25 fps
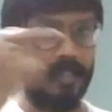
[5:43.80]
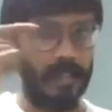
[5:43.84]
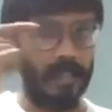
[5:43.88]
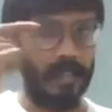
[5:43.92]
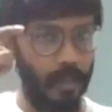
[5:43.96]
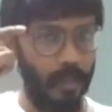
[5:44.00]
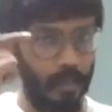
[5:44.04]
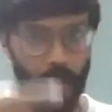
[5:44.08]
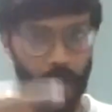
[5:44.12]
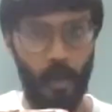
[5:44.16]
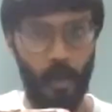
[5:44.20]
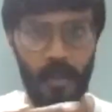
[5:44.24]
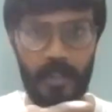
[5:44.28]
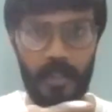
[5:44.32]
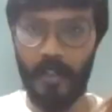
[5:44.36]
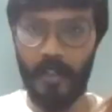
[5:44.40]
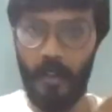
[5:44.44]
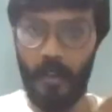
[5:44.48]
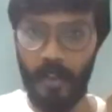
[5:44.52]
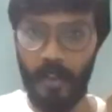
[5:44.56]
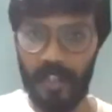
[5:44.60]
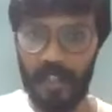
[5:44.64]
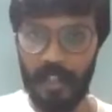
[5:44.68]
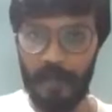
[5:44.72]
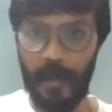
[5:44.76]
Close
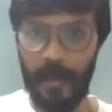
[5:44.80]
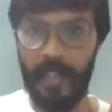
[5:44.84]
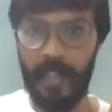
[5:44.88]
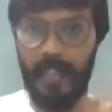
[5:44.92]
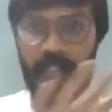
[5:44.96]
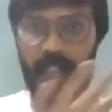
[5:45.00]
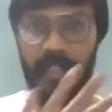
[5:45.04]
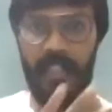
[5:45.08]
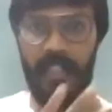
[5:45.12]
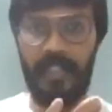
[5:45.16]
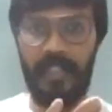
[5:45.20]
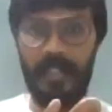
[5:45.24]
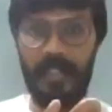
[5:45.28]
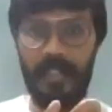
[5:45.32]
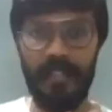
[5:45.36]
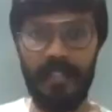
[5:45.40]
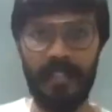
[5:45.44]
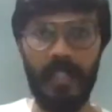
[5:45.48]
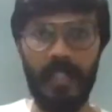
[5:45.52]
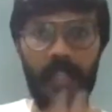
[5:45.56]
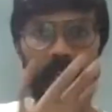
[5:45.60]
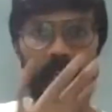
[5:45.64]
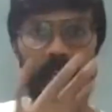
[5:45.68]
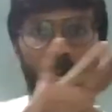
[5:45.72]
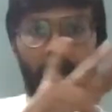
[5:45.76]
all the pending
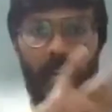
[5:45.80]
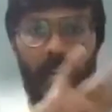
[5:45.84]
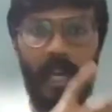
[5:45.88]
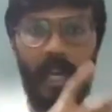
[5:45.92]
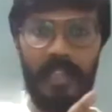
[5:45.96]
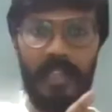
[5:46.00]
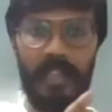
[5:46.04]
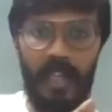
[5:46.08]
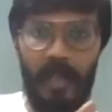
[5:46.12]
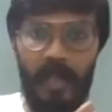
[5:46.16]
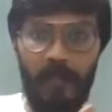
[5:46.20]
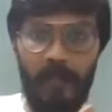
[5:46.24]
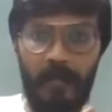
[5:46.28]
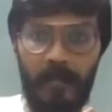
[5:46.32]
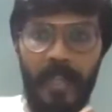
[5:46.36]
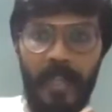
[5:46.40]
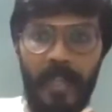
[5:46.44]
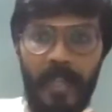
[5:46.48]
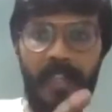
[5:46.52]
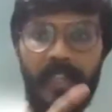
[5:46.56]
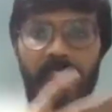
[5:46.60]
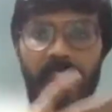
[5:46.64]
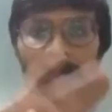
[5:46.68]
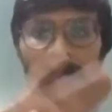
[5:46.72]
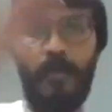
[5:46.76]
decisions or
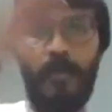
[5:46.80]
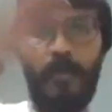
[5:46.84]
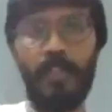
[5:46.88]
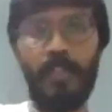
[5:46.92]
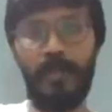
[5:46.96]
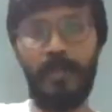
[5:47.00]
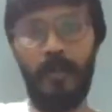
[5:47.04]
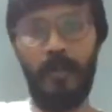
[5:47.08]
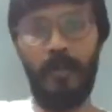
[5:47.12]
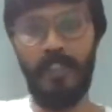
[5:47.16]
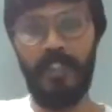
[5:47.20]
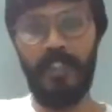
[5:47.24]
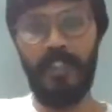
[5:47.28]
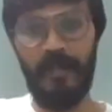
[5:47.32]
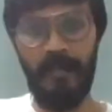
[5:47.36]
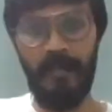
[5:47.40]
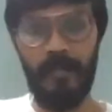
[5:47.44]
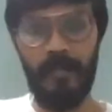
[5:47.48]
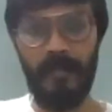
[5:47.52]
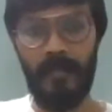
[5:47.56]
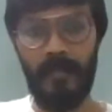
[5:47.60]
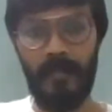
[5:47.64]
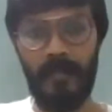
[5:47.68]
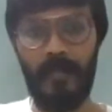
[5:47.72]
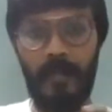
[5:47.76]
completely postpone them
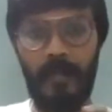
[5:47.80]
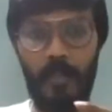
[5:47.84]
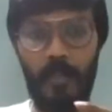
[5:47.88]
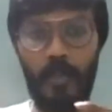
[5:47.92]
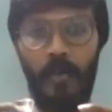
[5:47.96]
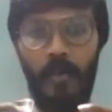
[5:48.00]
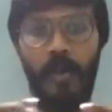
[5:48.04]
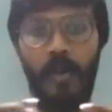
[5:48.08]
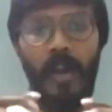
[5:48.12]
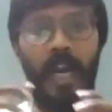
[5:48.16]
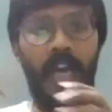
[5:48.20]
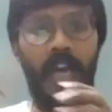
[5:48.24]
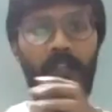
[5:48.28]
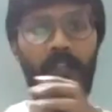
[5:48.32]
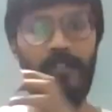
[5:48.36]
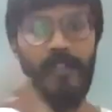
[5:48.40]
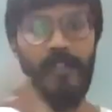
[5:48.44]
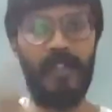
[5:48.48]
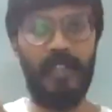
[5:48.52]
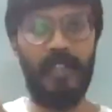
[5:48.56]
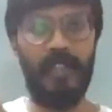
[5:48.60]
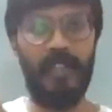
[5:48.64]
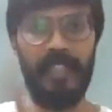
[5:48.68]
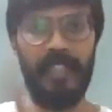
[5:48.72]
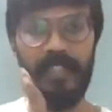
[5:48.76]
to after
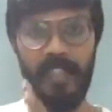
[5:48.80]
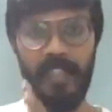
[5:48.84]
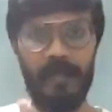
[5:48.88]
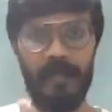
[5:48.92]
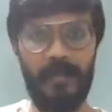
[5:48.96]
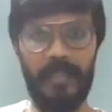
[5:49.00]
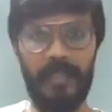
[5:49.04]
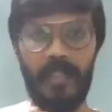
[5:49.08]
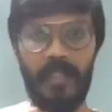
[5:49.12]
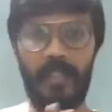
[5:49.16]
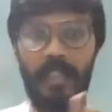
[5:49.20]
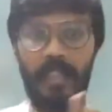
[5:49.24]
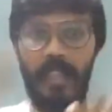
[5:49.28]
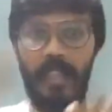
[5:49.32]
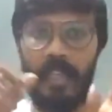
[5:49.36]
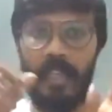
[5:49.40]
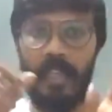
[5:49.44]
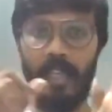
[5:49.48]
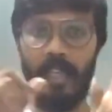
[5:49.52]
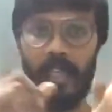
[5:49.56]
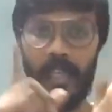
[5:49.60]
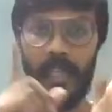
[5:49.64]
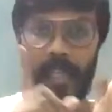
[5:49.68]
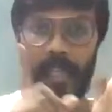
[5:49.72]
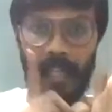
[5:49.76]
your exams.
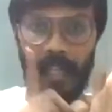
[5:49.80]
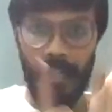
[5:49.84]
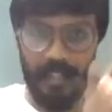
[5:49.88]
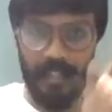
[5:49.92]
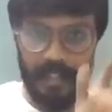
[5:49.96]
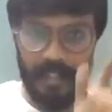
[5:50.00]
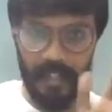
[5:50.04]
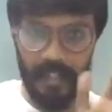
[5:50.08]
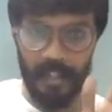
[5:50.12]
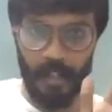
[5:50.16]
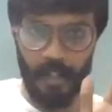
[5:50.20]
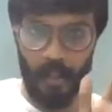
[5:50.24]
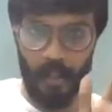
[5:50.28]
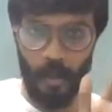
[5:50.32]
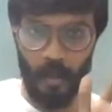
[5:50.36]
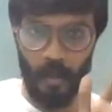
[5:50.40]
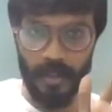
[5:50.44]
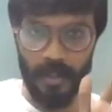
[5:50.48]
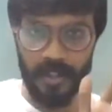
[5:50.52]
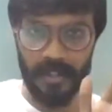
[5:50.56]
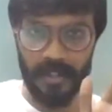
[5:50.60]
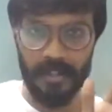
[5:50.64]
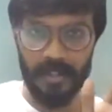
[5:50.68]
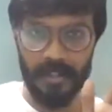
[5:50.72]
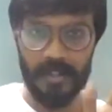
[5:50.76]
Either
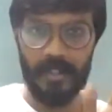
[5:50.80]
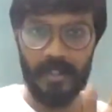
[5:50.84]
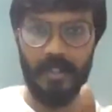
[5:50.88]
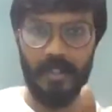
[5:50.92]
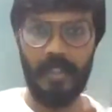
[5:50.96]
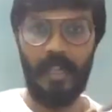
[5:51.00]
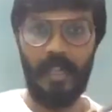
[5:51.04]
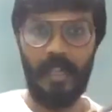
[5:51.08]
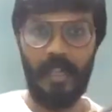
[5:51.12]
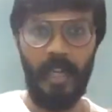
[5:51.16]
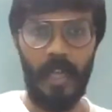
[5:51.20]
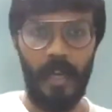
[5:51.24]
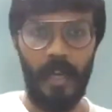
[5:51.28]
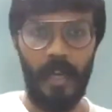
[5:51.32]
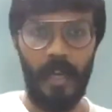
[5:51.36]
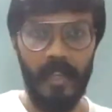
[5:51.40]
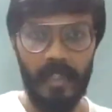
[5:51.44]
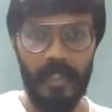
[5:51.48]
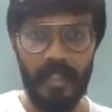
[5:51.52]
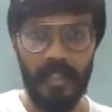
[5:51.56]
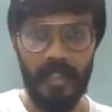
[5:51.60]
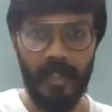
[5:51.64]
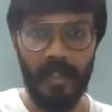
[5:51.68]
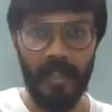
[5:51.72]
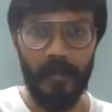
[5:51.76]
close or
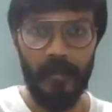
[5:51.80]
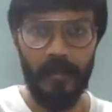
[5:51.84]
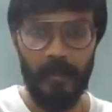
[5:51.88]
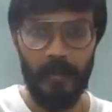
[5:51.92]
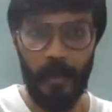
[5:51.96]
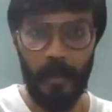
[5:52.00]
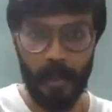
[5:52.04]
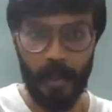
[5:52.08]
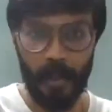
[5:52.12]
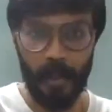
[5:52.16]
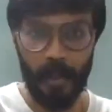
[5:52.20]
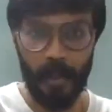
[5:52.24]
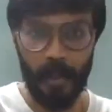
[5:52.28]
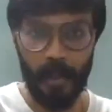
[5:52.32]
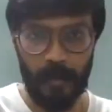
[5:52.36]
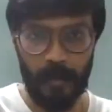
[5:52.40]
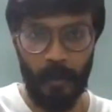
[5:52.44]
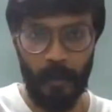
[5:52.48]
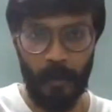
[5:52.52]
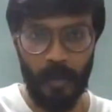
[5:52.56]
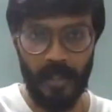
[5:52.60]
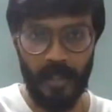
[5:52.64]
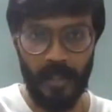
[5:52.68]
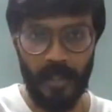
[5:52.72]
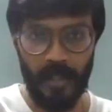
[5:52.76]
postpone.
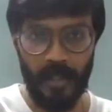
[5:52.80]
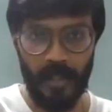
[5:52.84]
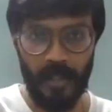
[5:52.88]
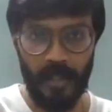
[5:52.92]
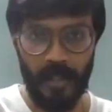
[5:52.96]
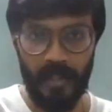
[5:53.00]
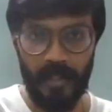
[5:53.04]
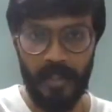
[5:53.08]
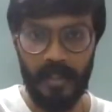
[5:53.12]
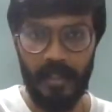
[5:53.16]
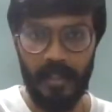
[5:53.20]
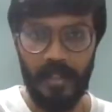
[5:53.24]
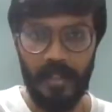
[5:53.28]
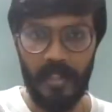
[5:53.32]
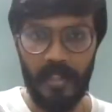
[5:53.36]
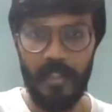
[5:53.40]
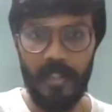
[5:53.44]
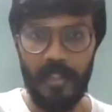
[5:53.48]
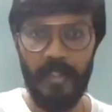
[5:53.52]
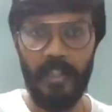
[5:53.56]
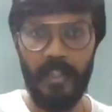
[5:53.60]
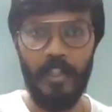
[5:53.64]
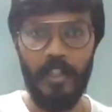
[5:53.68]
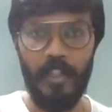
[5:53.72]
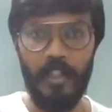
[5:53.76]

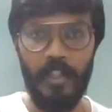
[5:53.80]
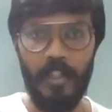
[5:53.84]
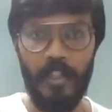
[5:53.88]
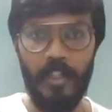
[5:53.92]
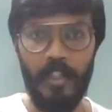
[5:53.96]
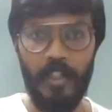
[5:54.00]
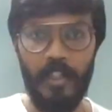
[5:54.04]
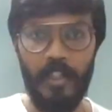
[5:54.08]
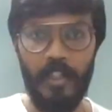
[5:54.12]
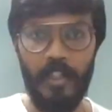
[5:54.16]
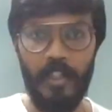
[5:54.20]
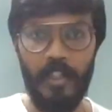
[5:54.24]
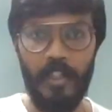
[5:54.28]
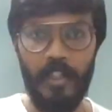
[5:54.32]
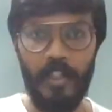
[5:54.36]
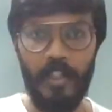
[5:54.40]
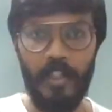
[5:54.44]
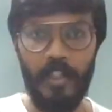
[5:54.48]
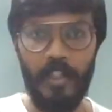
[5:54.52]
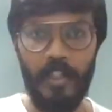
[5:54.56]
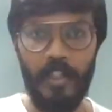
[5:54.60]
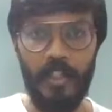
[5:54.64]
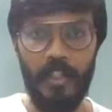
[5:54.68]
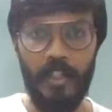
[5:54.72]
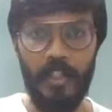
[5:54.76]
Do one
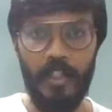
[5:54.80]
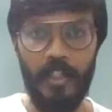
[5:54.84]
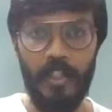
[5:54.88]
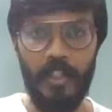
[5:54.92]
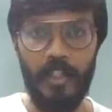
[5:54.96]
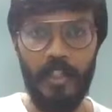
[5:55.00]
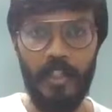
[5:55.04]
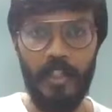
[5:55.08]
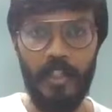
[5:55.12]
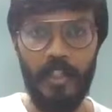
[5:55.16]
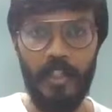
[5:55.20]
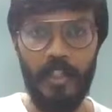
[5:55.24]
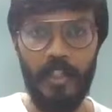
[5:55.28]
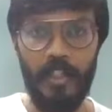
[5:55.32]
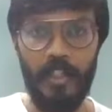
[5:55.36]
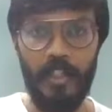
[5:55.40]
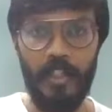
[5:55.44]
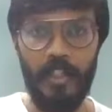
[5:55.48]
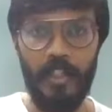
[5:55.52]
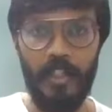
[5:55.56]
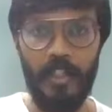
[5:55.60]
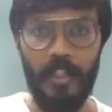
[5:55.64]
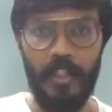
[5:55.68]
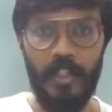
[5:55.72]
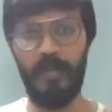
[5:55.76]
of this.
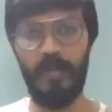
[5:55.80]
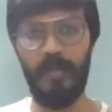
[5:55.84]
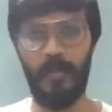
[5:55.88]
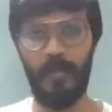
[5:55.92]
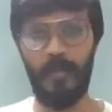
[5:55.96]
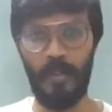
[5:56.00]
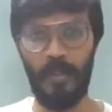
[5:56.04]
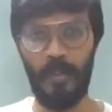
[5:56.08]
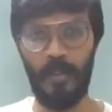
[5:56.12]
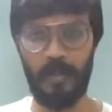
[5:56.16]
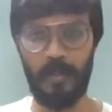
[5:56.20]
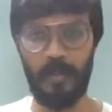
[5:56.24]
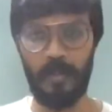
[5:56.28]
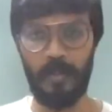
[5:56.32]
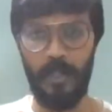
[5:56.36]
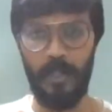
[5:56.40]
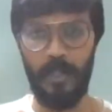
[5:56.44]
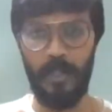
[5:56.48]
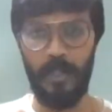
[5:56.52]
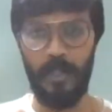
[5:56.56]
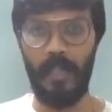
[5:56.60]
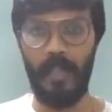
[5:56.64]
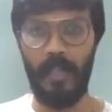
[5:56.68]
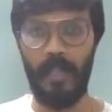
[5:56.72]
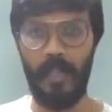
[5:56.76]
Close or postpone.
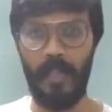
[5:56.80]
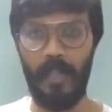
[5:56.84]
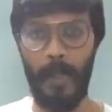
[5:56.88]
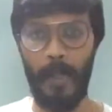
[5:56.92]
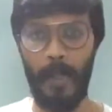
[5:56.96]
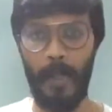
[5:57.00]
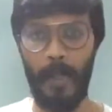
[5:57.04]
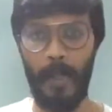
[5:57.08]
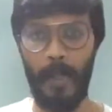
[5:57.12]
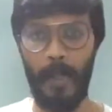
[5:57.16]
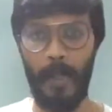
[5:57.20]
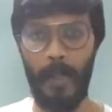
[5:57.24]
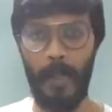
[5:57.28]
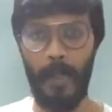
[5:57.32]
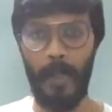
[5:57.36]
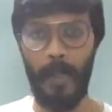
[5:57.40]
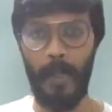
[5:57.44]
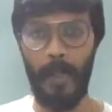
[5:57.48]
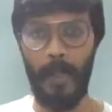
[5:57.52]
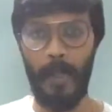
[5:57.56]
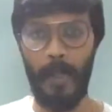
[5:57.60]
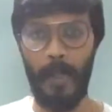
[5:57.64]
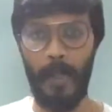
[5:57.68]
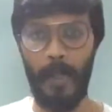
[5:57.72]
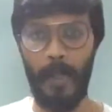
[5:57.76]
Let's
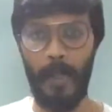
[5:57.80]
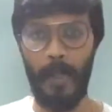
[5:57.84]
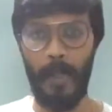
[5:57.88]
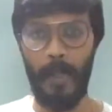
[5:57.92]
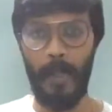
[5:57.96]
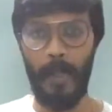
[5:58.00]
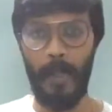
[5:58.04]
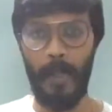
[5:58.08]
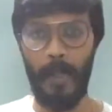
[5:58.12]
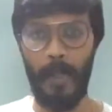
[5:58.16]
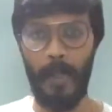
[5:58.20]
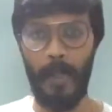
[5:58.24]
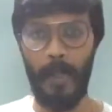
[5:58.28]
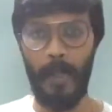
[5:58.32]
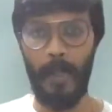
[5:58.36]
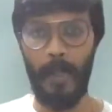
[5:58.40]
say you